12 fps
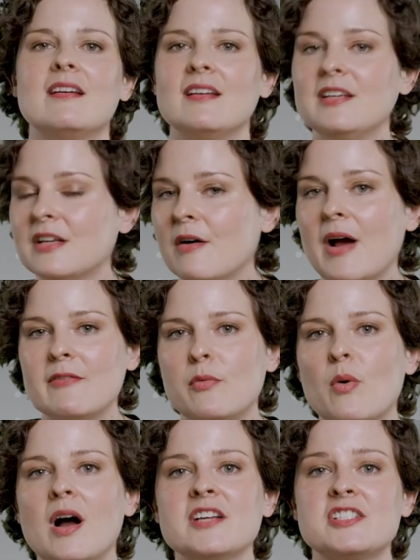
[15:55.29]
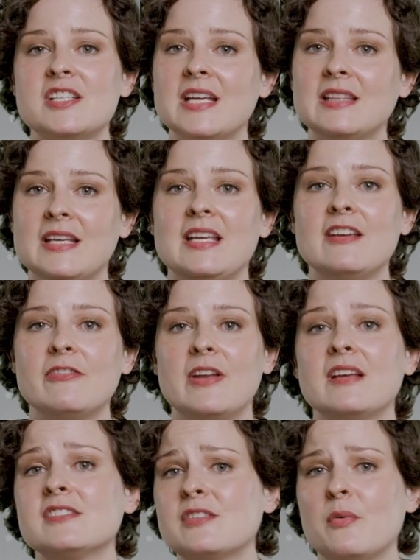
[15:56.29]
You know, I've washed in the
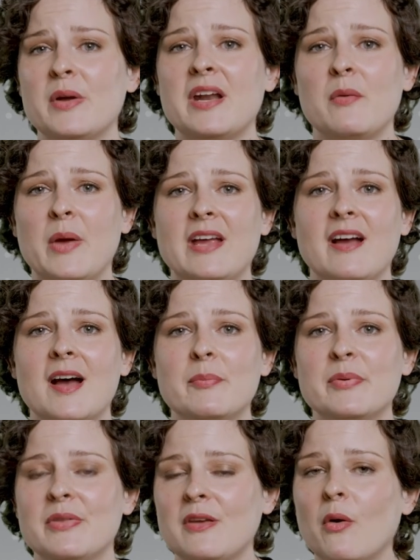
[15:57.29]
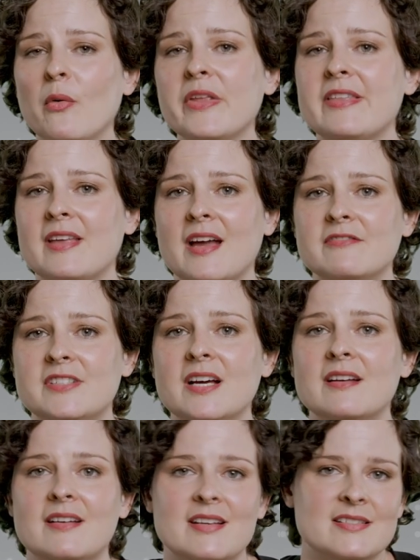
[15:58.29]
evening, so when I wake up, the only thing I've
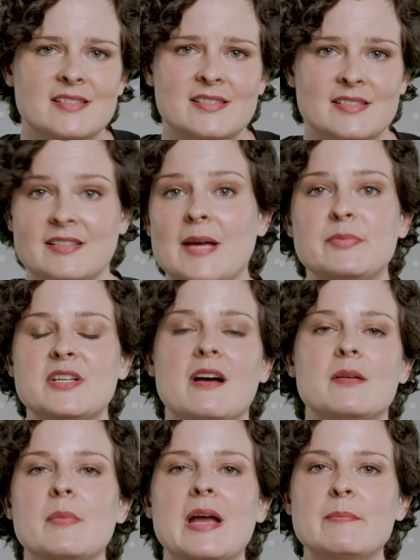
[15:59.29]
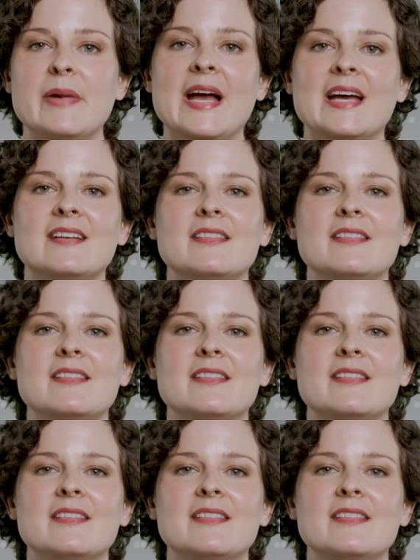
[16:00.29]
done is slept on my bed.